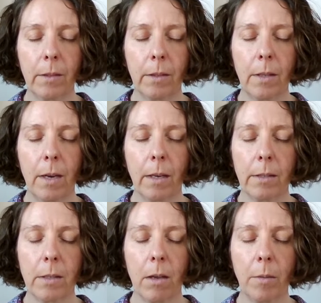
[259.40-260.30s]
And the
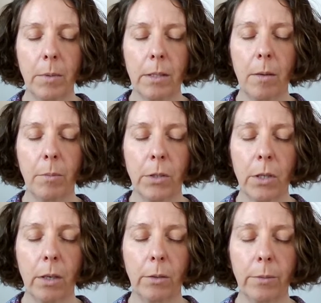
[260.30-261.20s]
next time as number
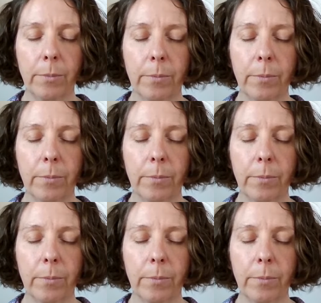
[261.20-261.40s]
2.